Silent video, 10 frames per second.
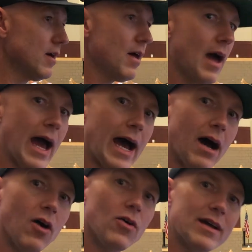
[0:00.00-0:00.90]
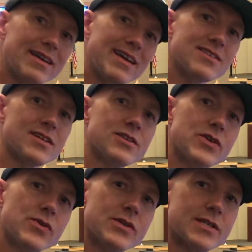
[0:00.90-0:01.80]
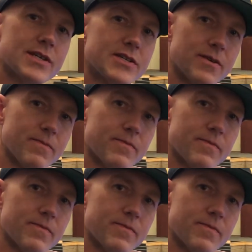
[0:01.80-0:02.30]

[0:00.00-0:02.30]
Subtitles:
how it gets into the system.